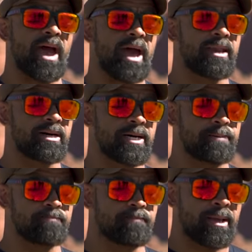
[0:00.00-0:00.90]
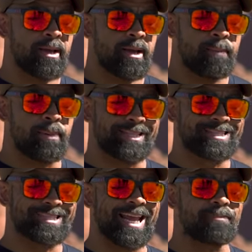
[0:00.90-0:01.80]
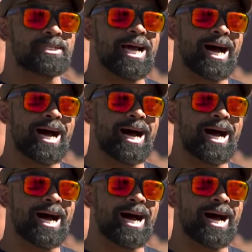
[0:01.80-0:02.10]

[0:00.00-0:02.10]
with that. Um, but at the same